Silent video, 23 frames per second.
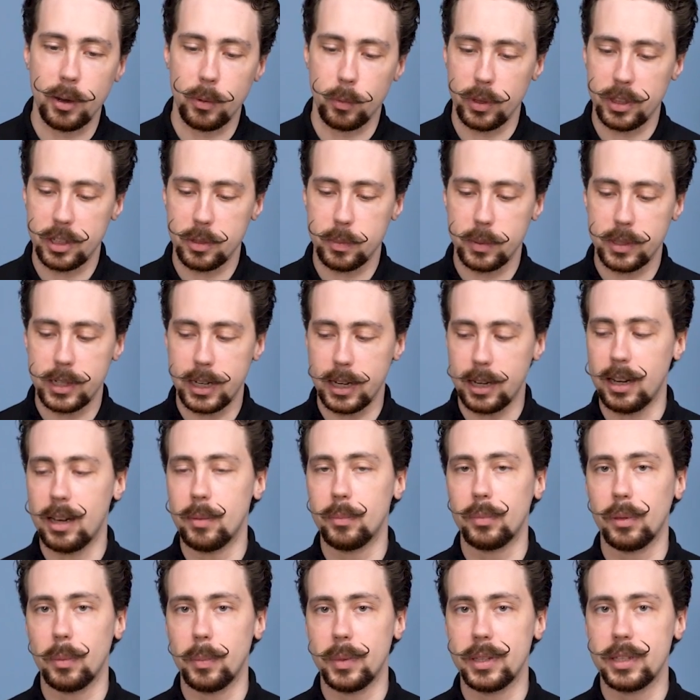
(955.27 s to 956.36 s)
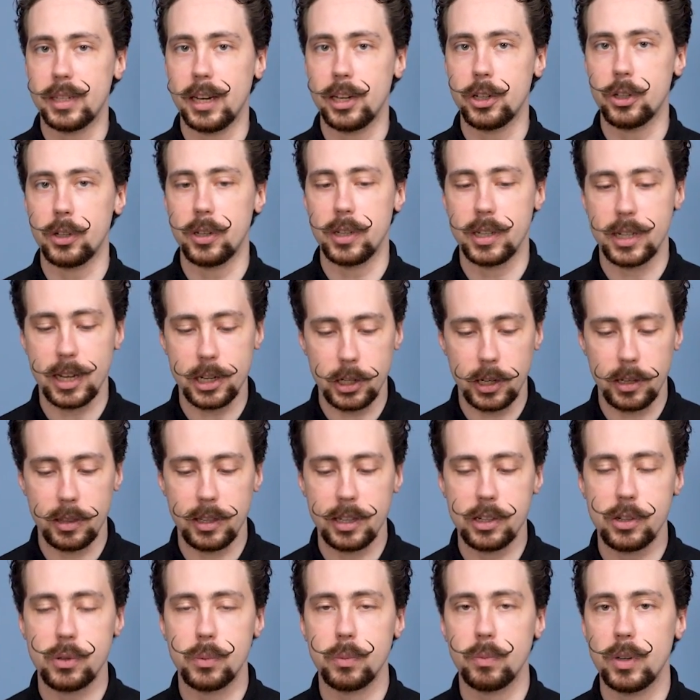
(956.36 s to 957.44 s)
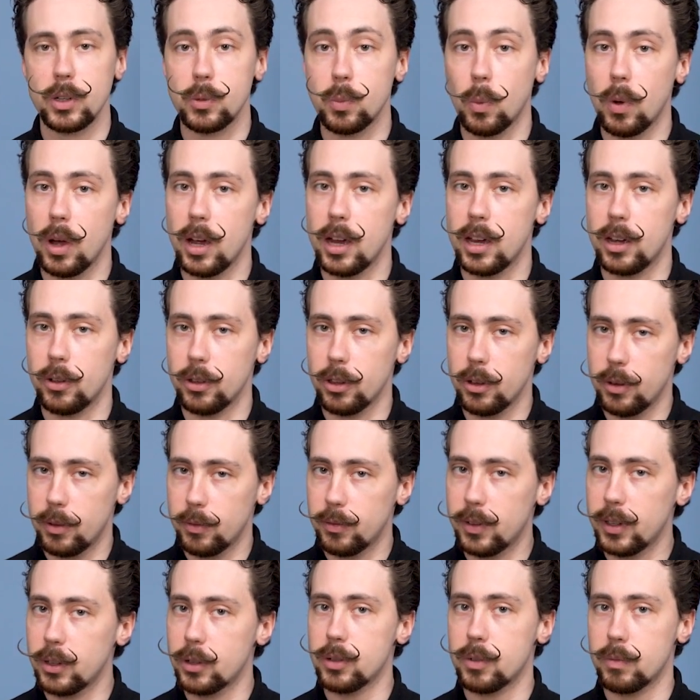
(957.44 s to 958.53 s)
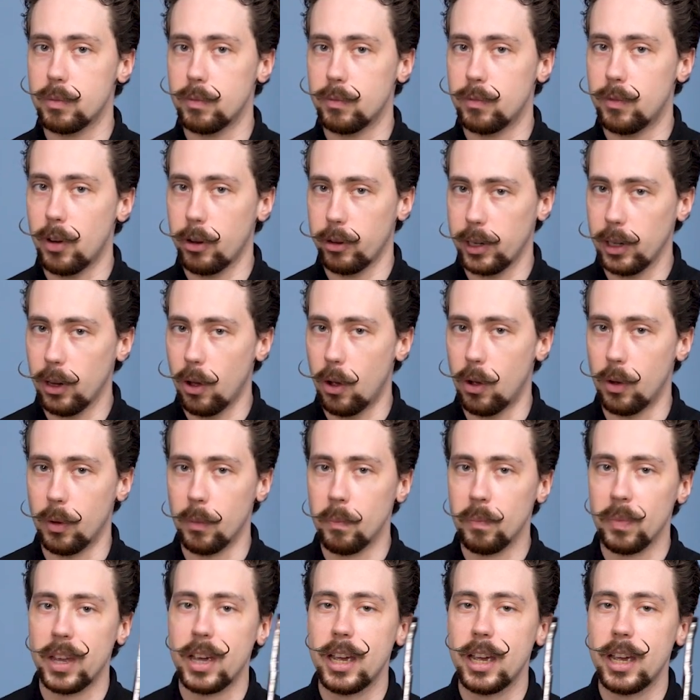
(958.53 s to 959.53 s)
with this particular implementation is actually this wire, although it feels very long,